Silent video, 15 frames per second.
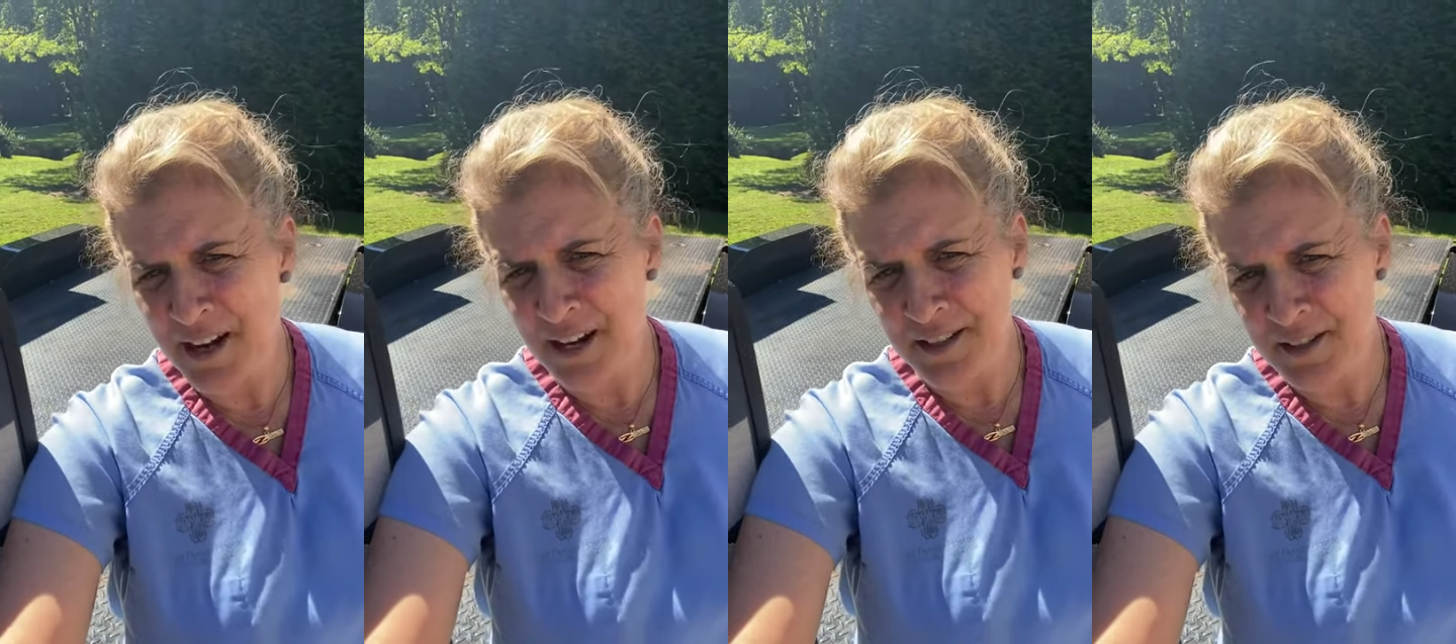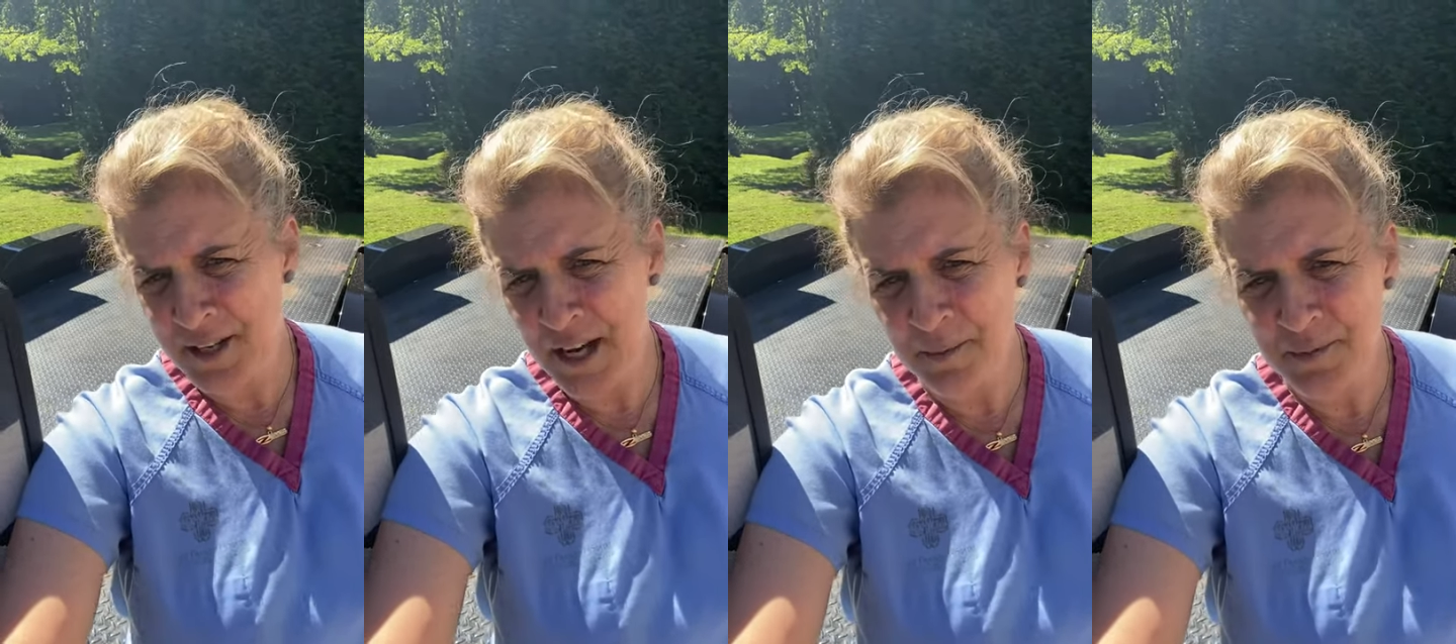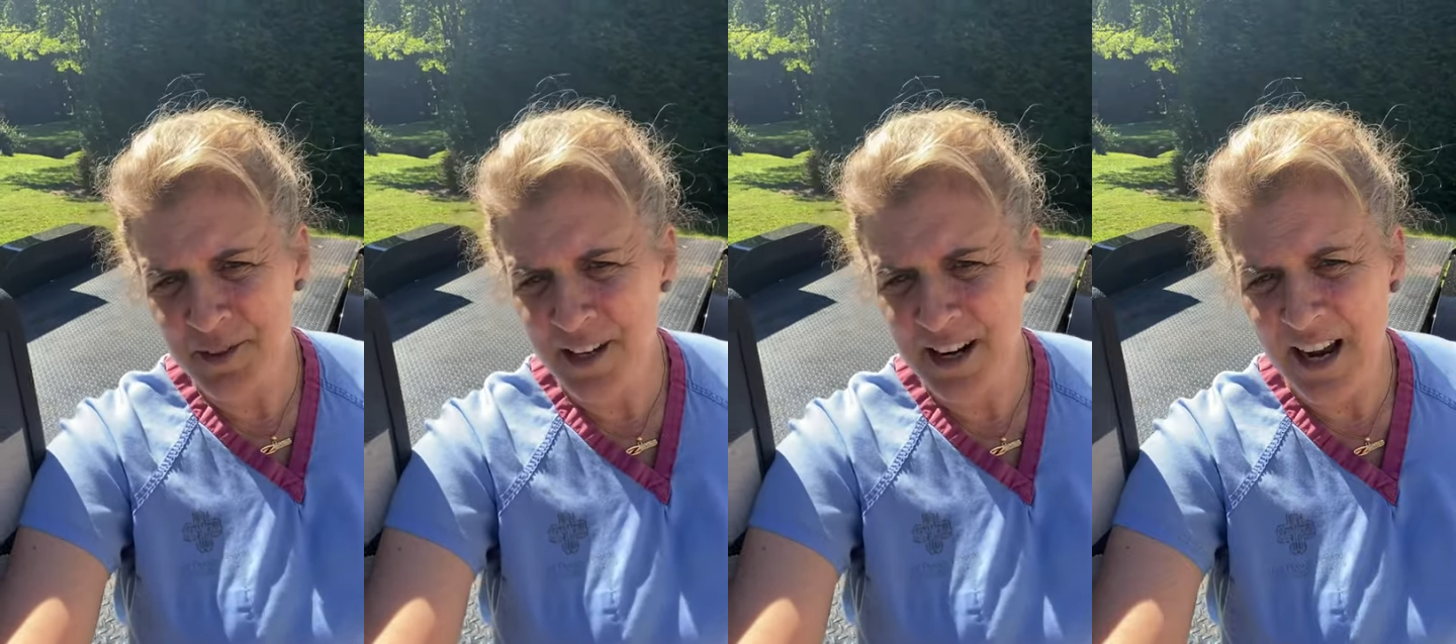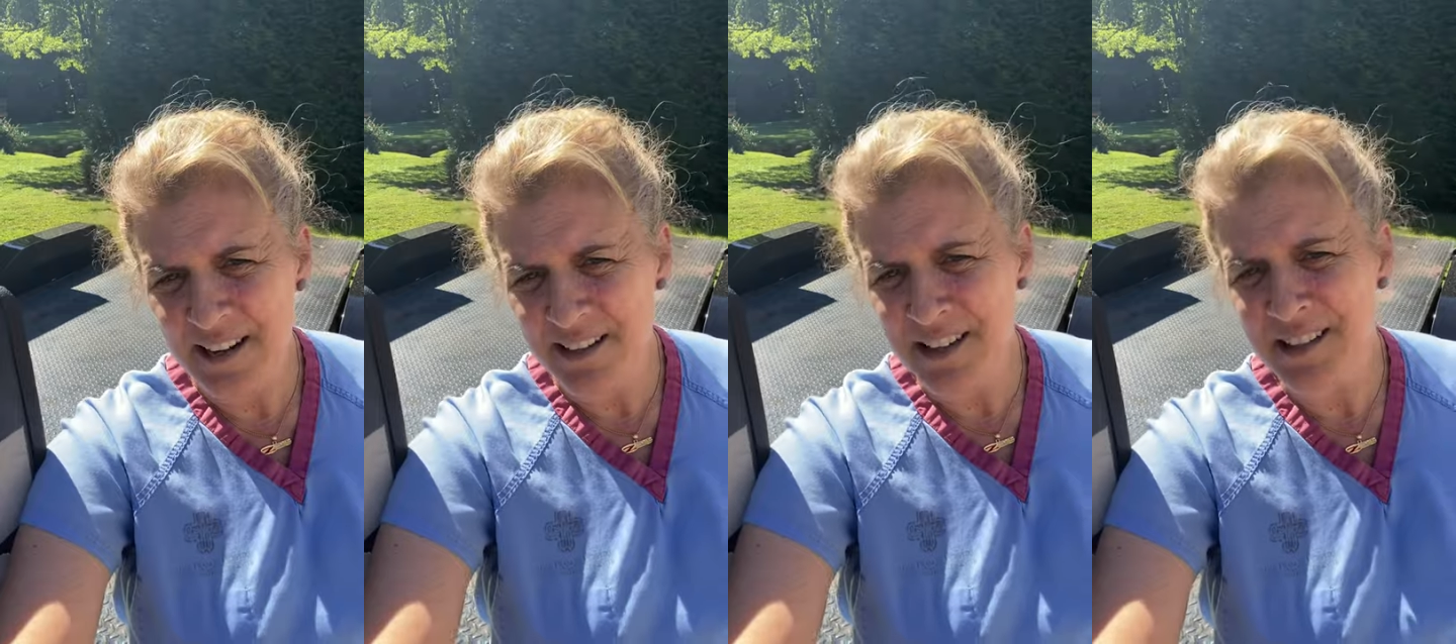attempts that
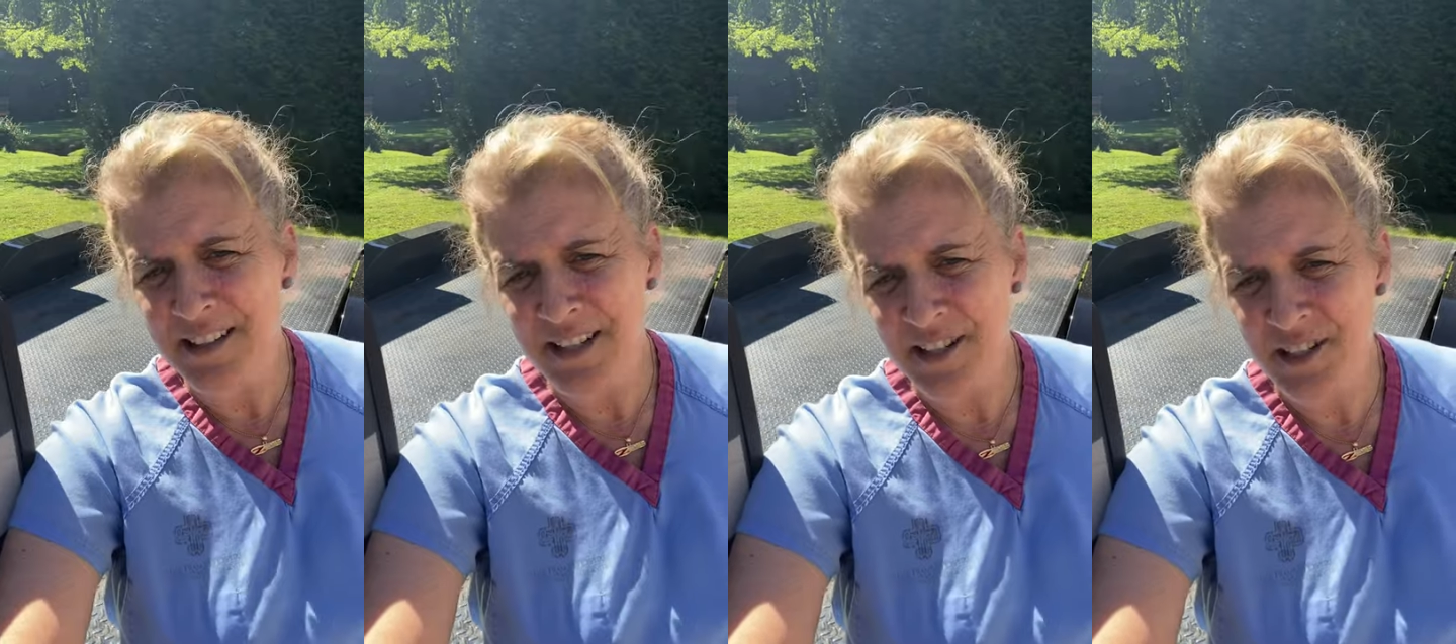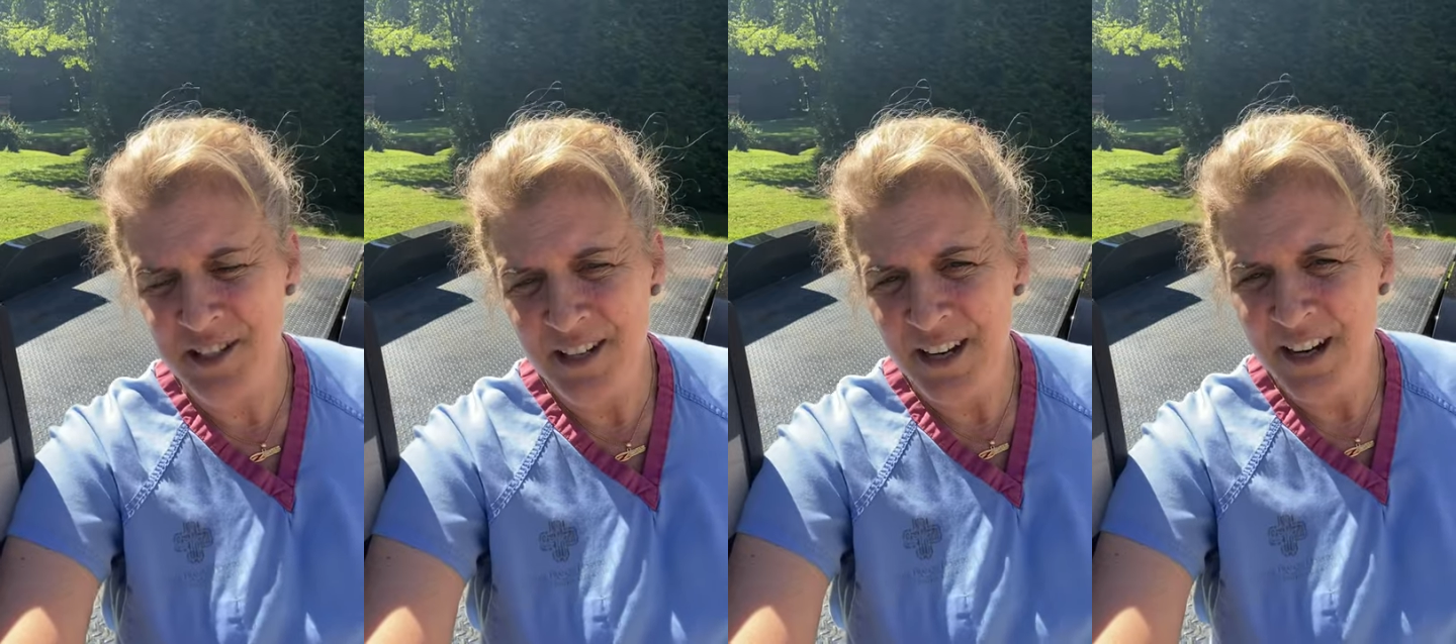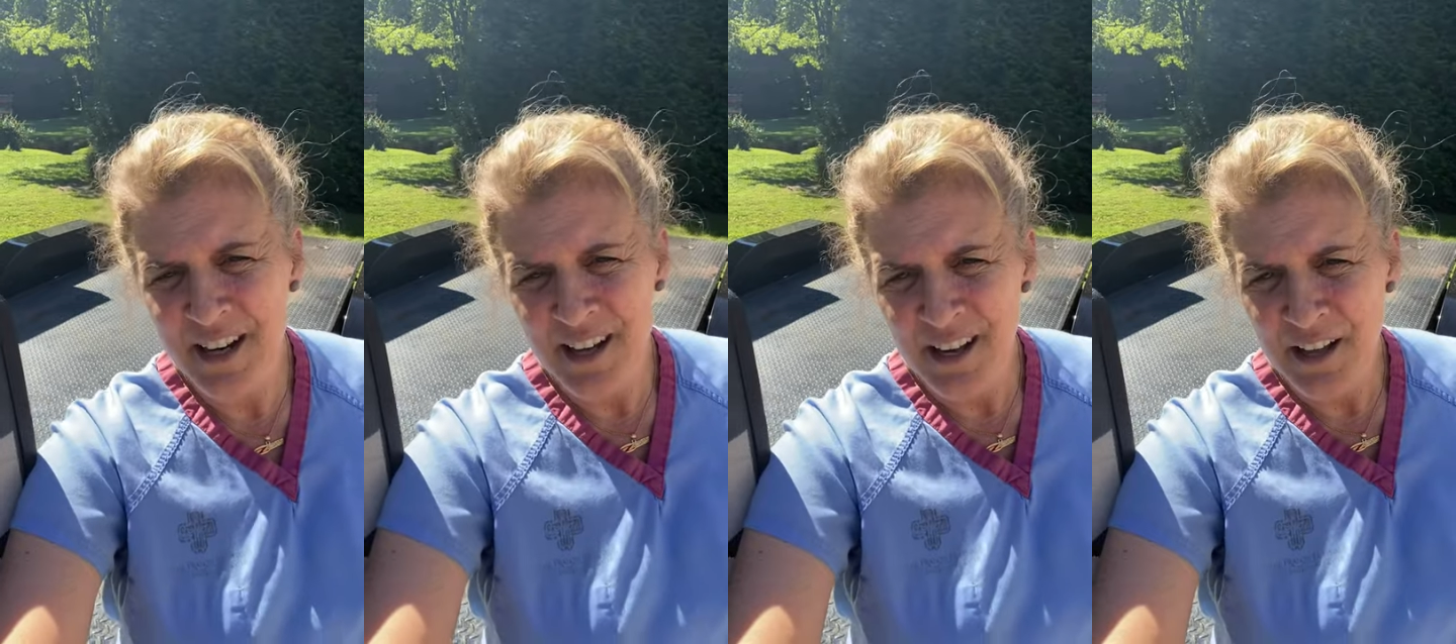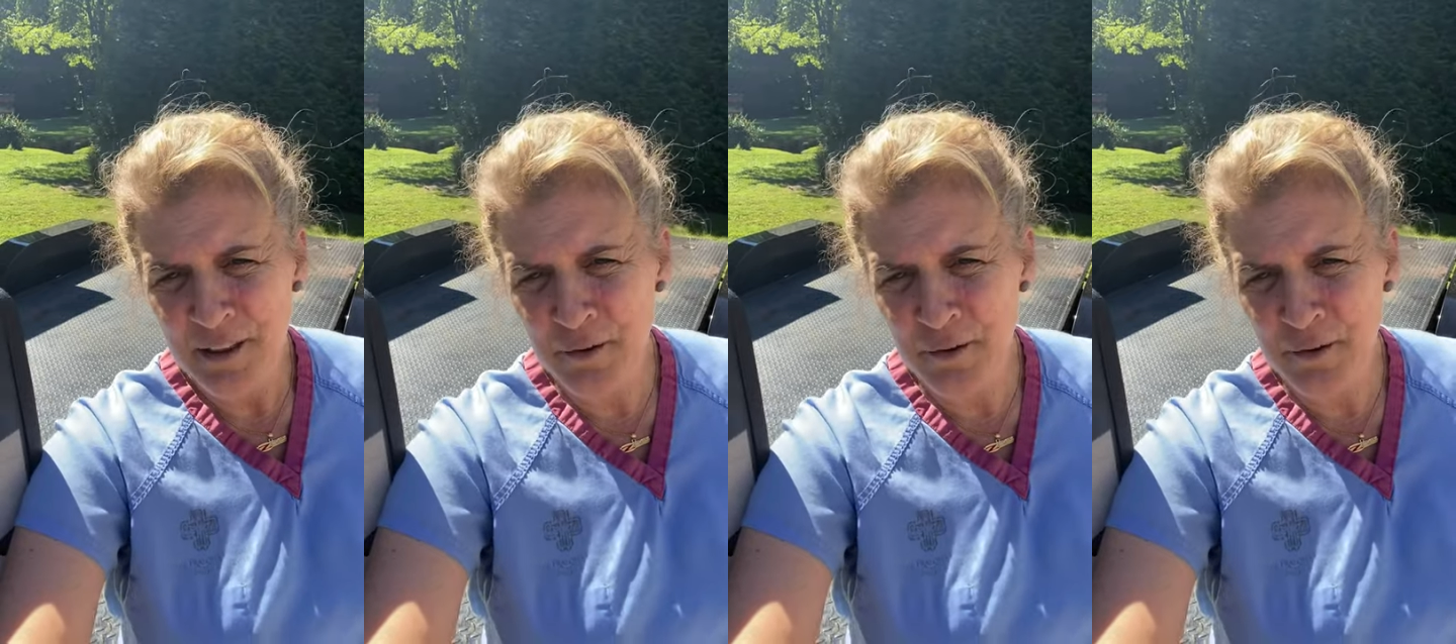I did this,